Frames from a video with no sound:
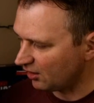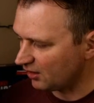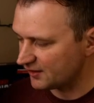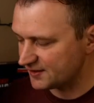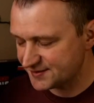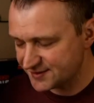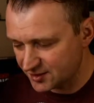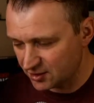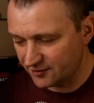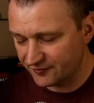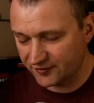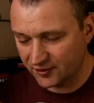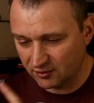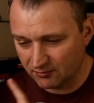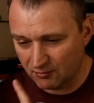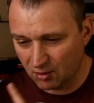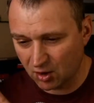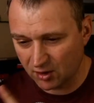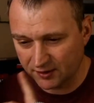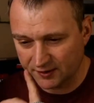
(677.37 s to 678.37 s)
Also, if you're
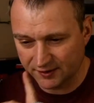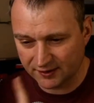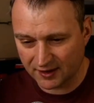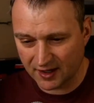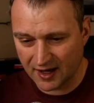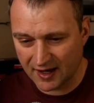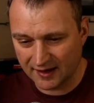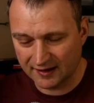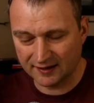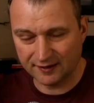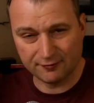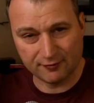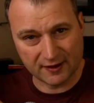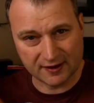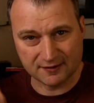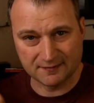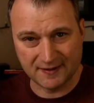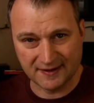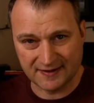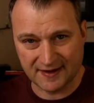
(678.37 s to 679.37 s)
a marketer, I highly
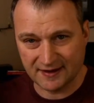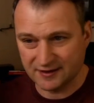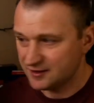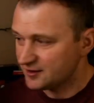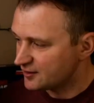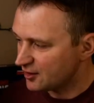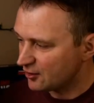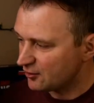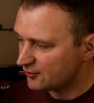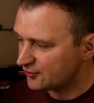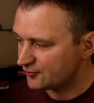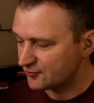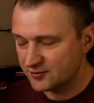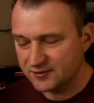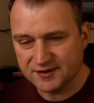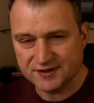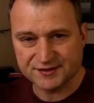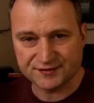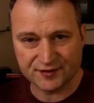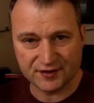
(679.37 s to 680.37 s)
recommend that you go
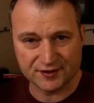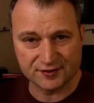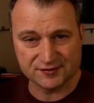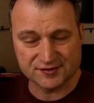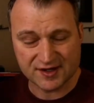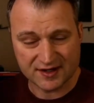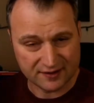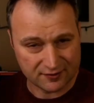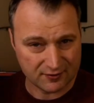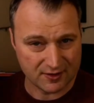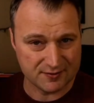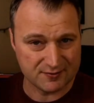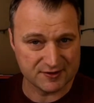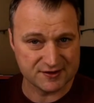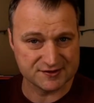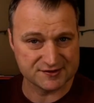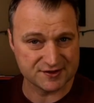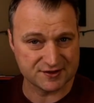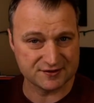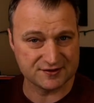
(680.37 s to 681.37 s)
through these funnels anyway,
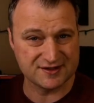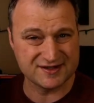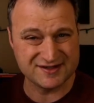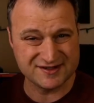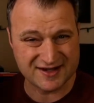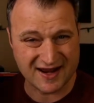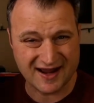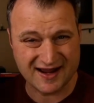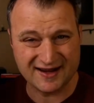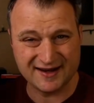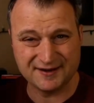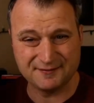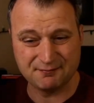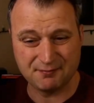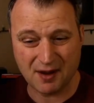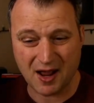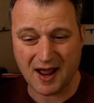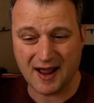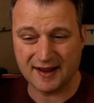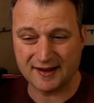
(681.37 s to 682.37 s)
because they're
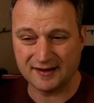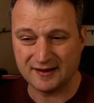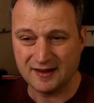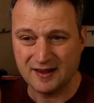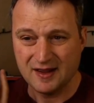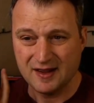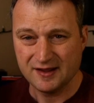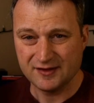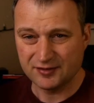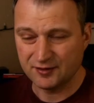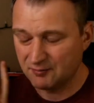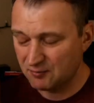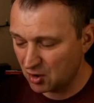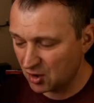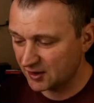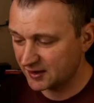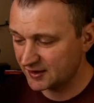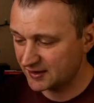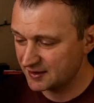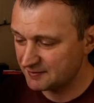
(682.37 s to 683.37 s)
designed by the
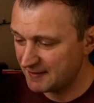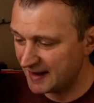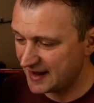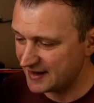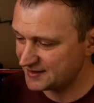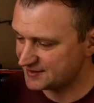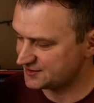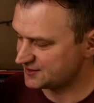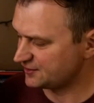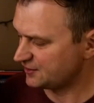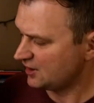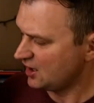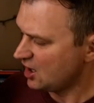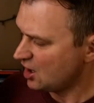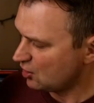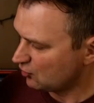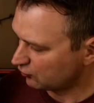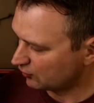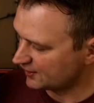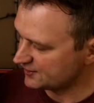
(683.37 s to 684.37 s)
marketing master,
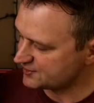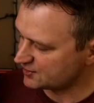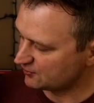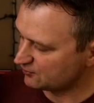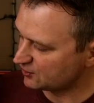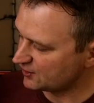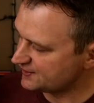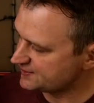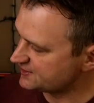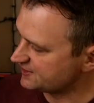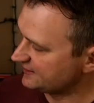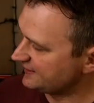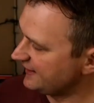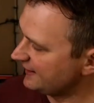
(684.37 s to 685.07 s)
Russell Brunson.